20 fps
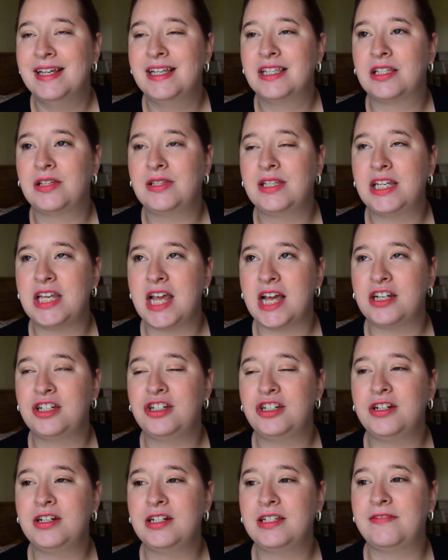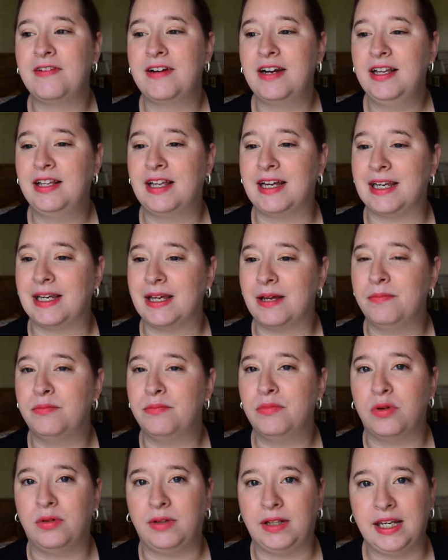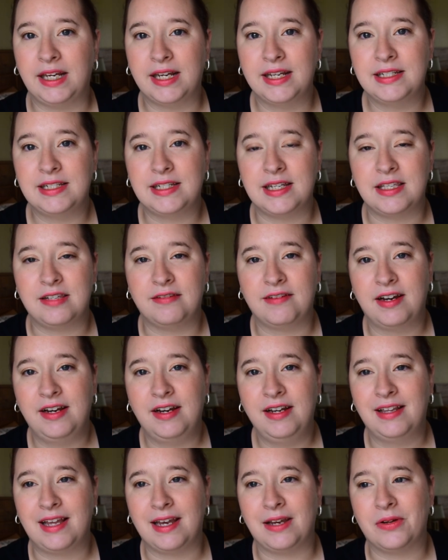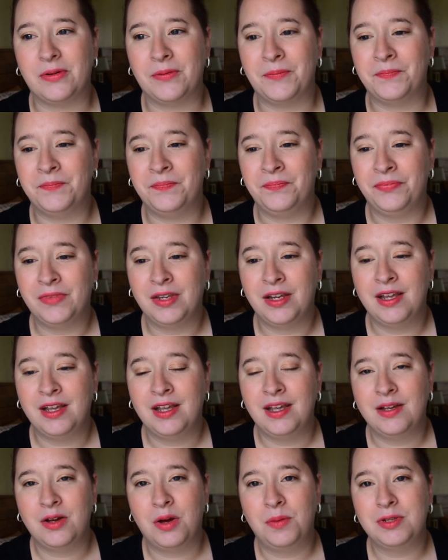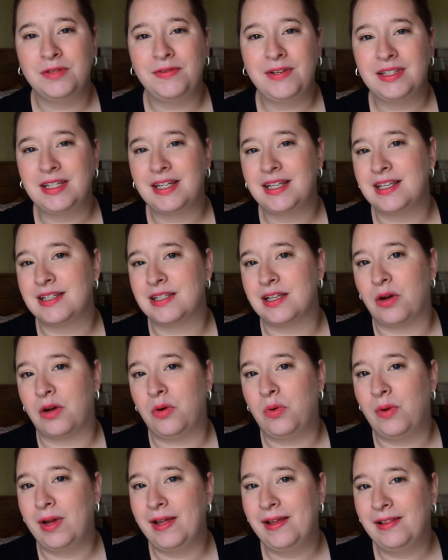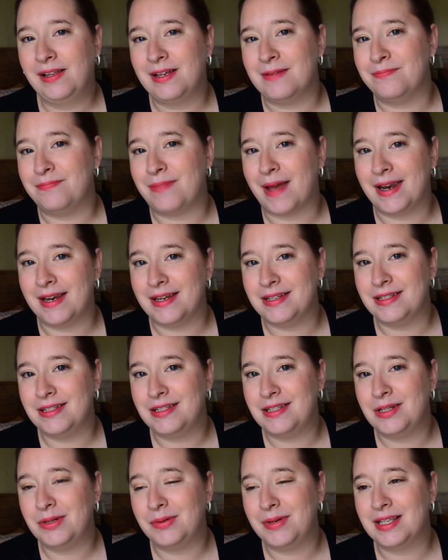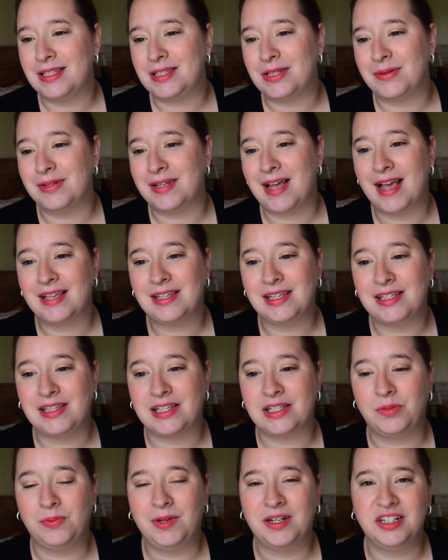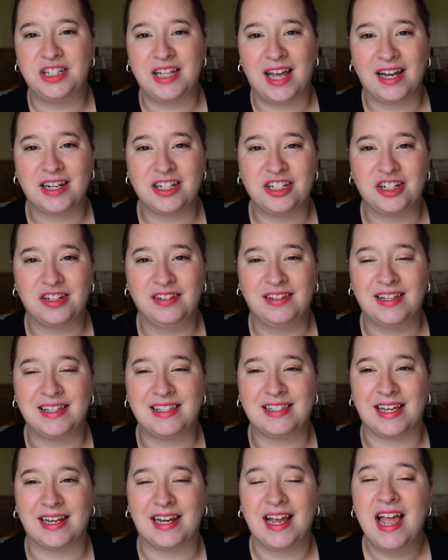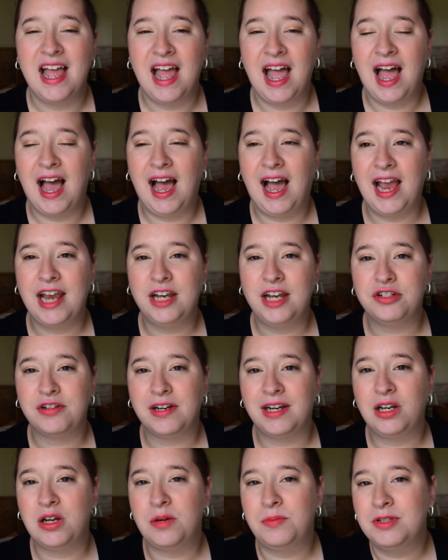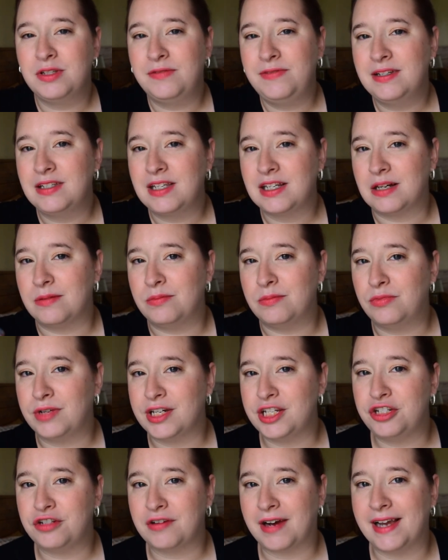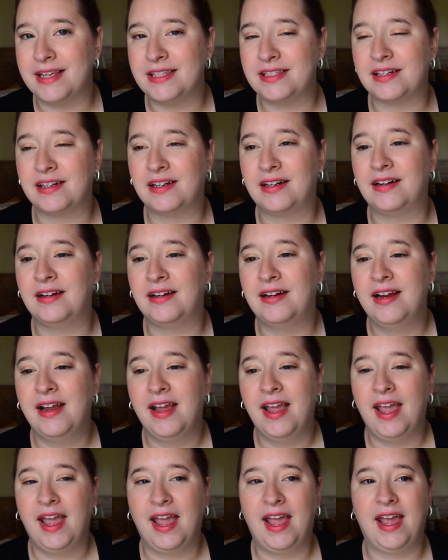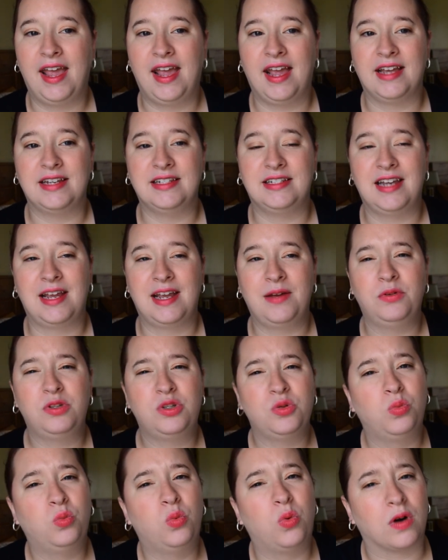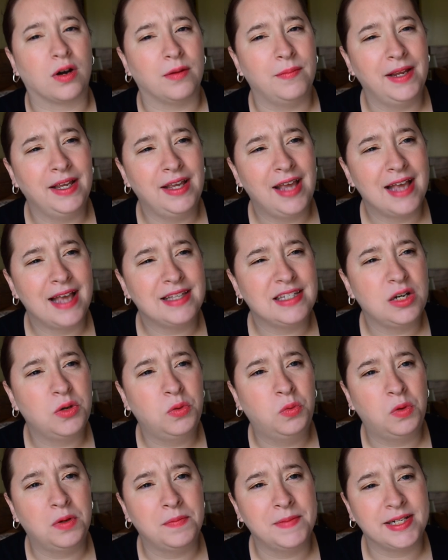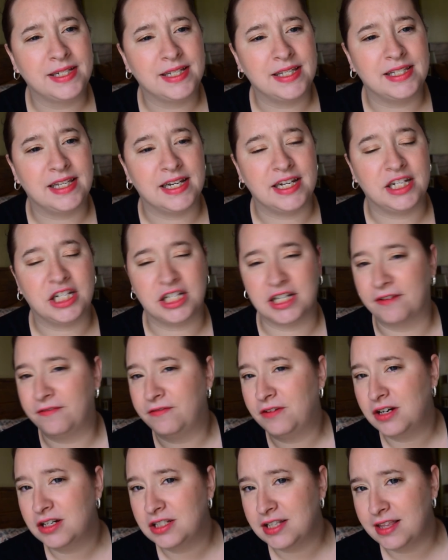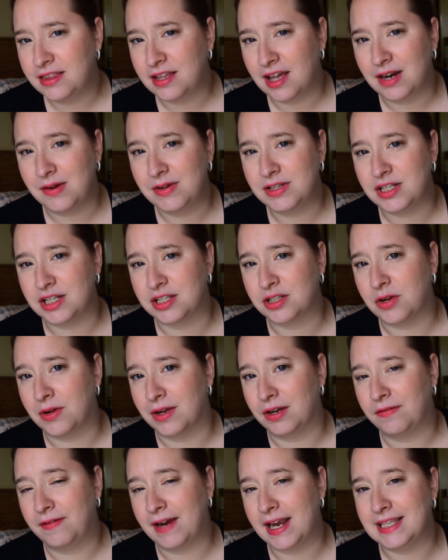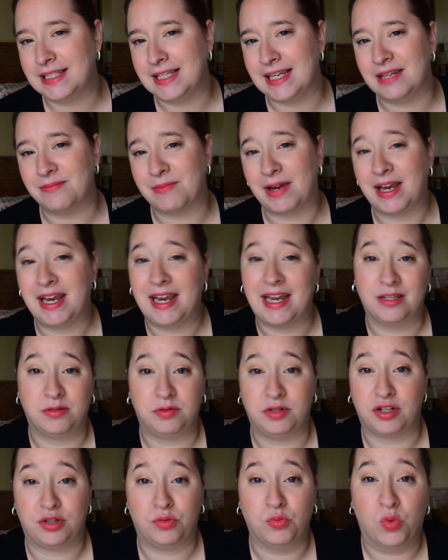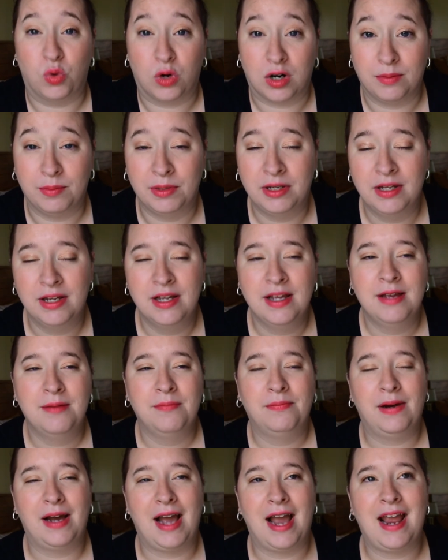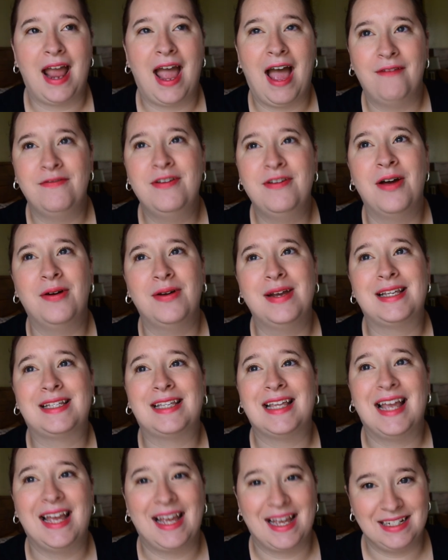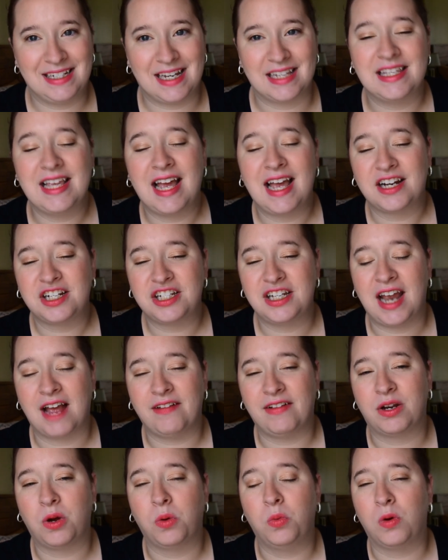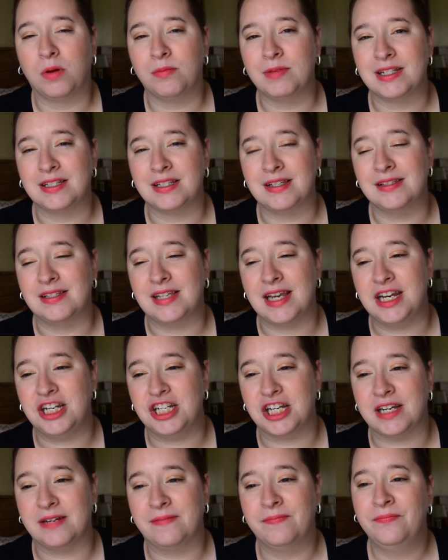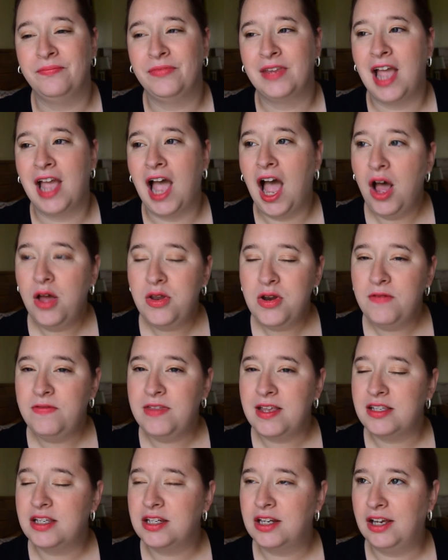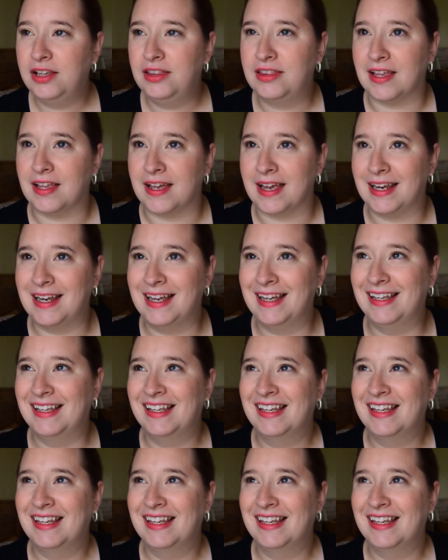So the texture is very like emollient. It's very like, almost feels like there's an oil embedded into it. So it has like this weird texture that's like hydrating, almost feels like a moisturizer. And it's warming. It has like a warming sensation. At first I thought I was just going crazy and my hands were just warm, but I have noticed that it does actually have like a warming sensation. I don't know if that's a good thing.